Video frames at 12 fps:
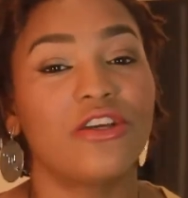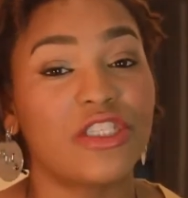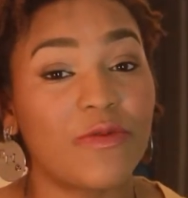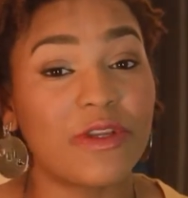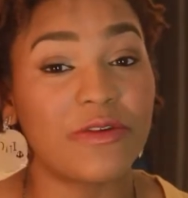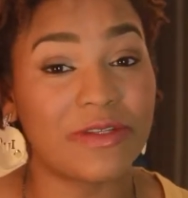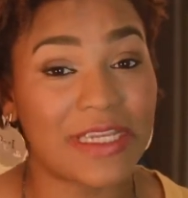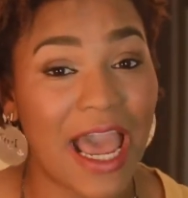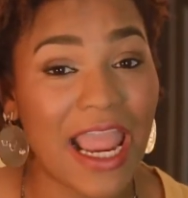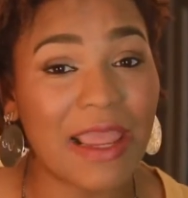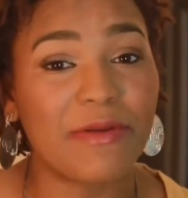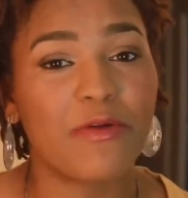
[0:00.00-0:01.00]
So when you
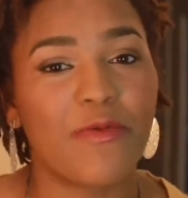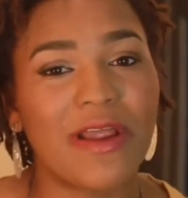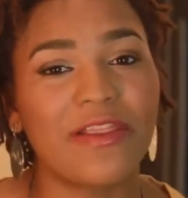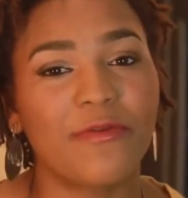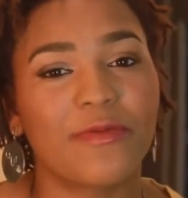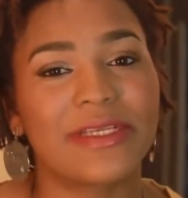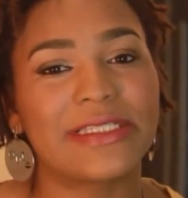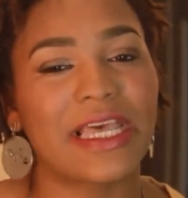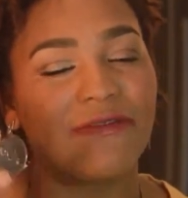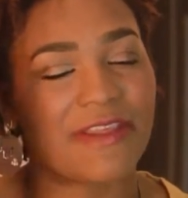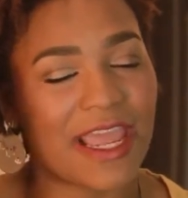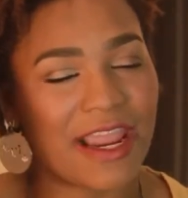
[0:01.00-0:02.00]
dye them, you run the risk
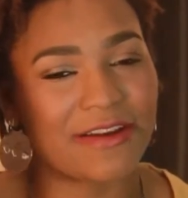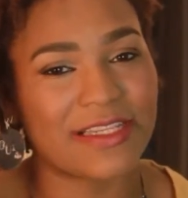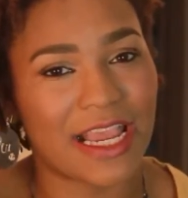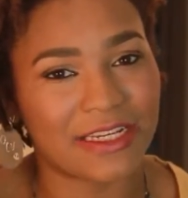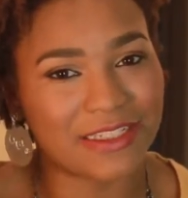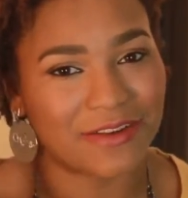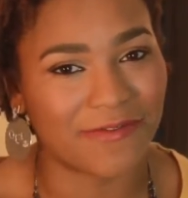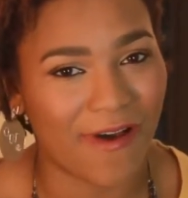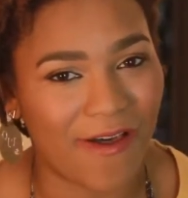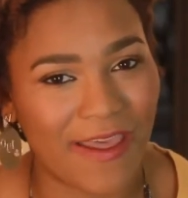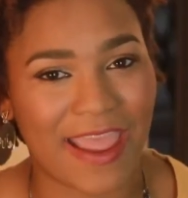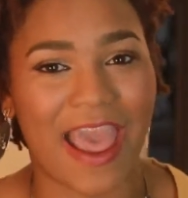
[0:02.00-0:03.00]
of the hairs actually
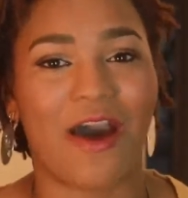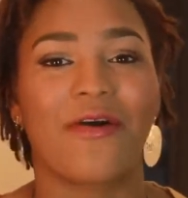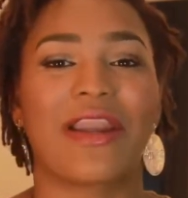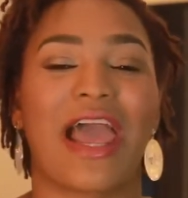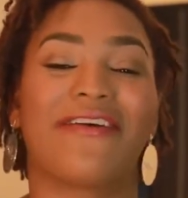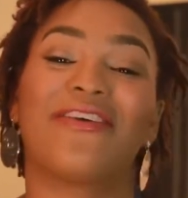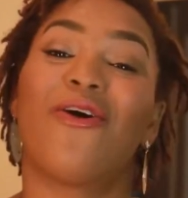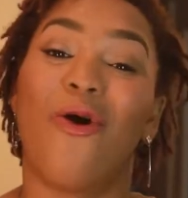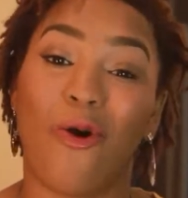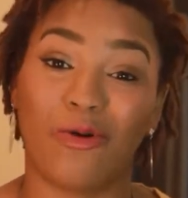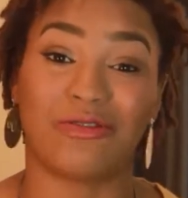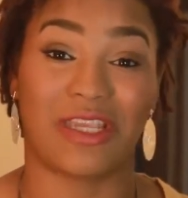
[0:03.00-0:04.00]
falling out and having
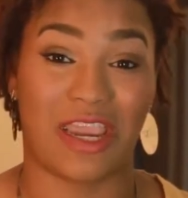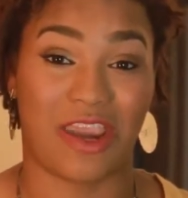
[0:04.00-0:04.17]
holes